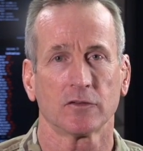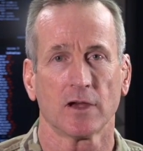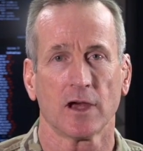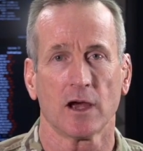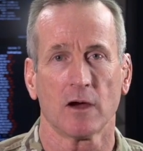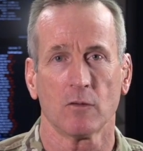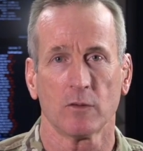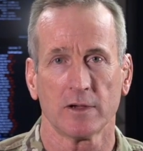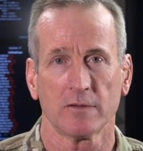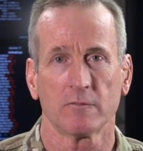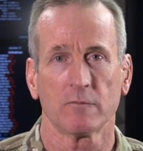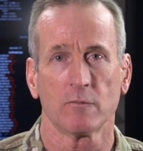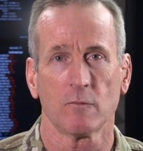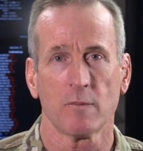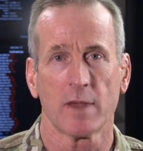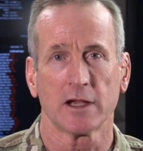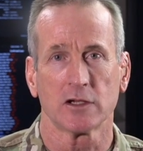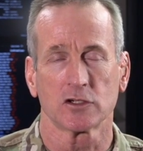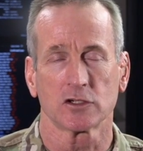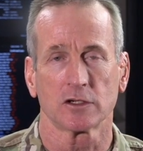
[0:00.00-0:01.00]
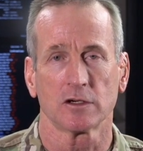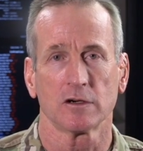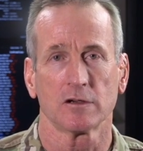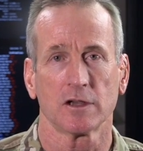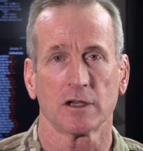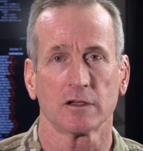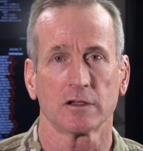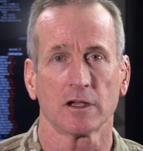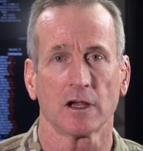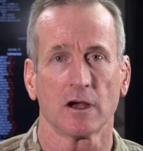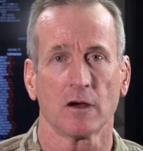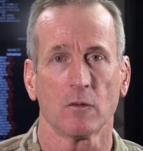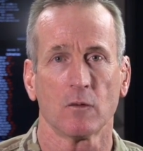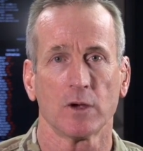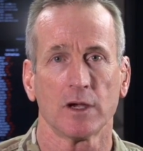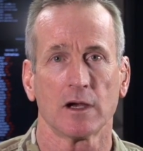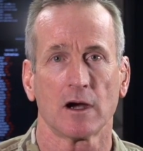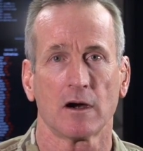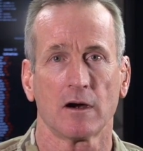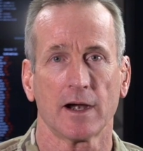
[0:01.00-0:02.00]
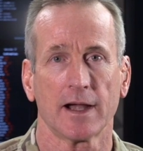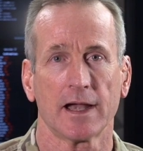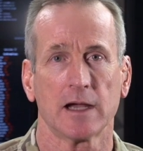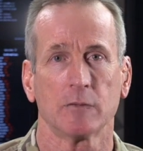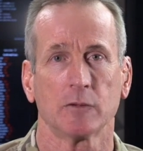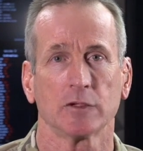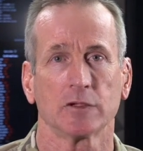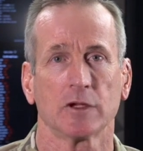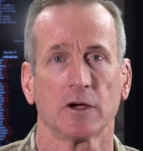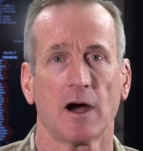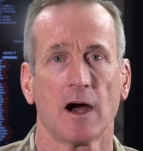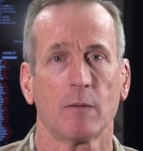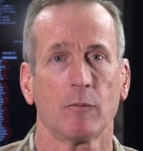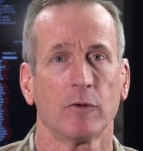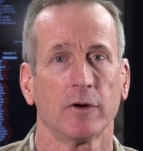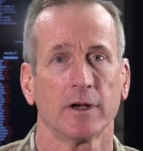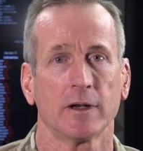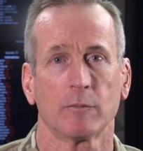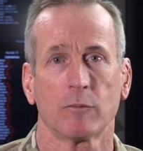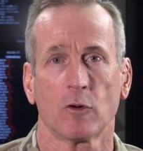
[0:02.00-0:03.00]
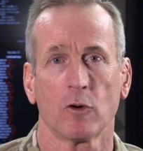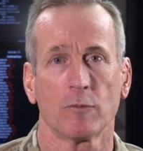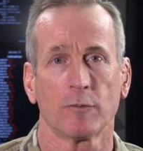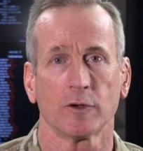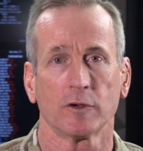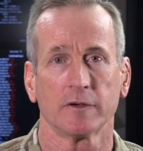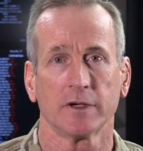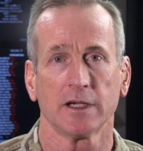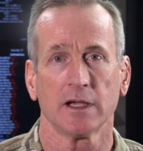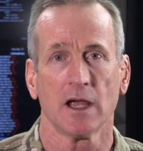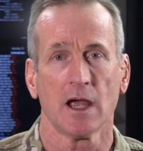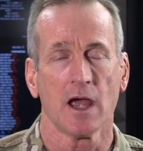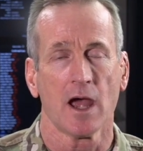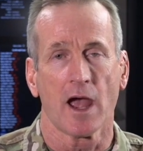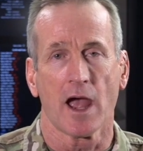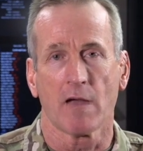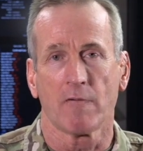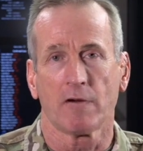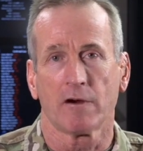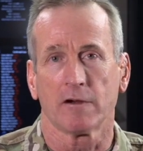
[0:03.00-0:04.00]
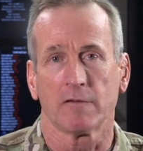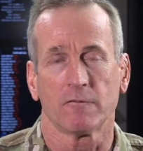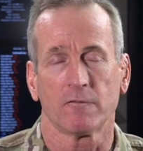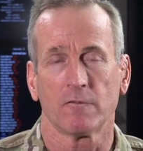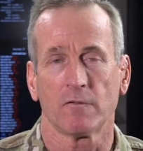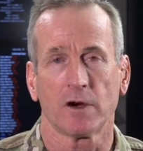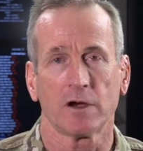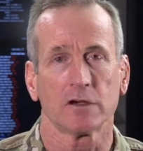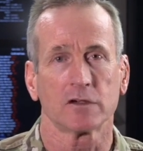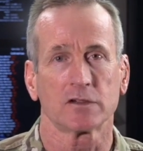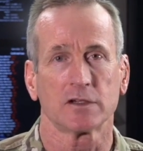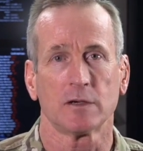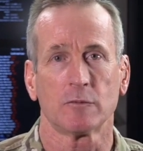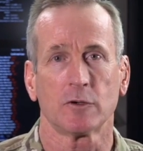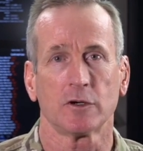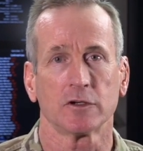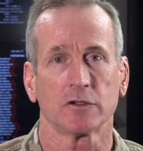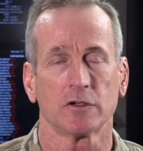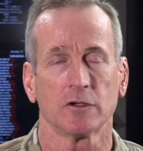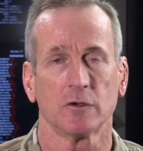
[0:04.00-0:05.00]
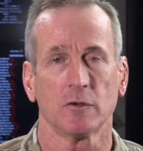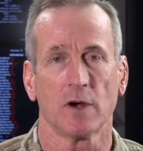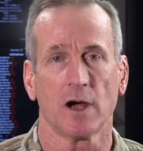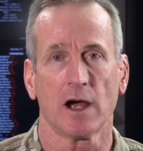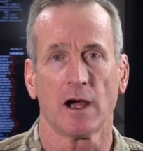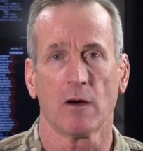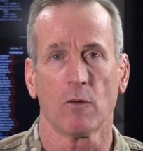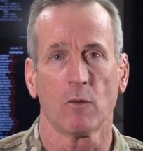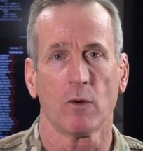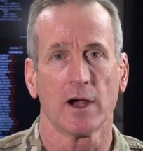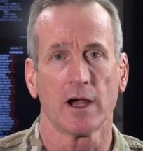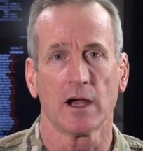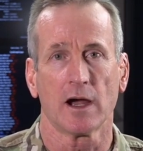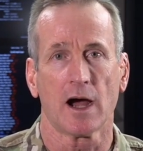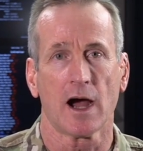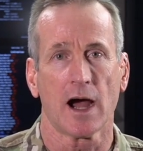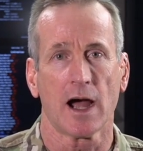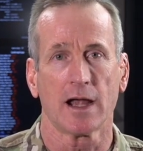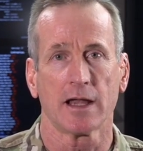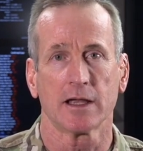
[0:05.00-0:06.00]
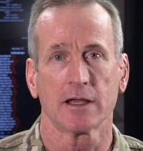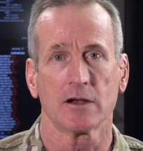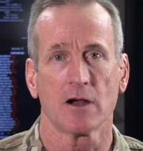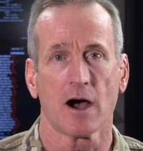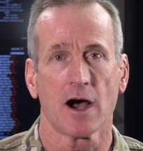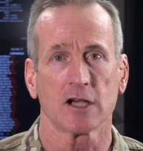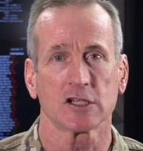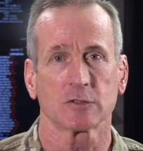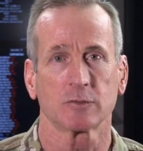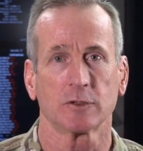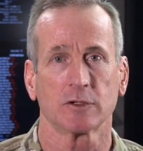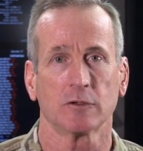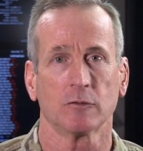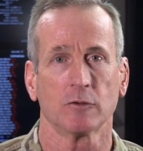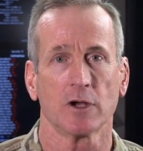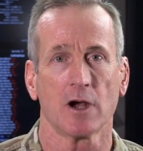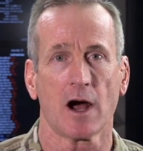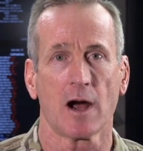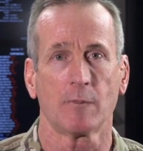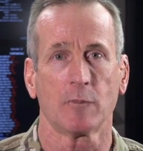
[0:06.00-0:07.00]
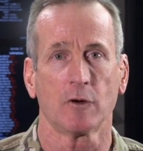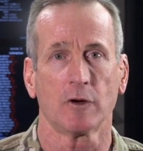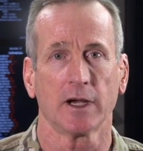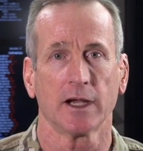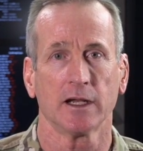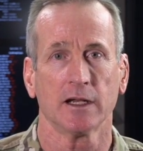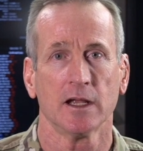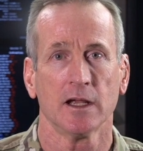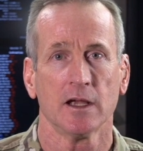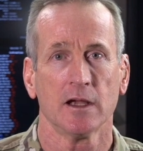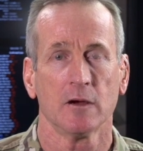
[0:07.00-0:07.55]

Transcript: Uh, we've made sure that uh, we are able to operate appropriately and really very similar to uh, way a high-end hospital would operate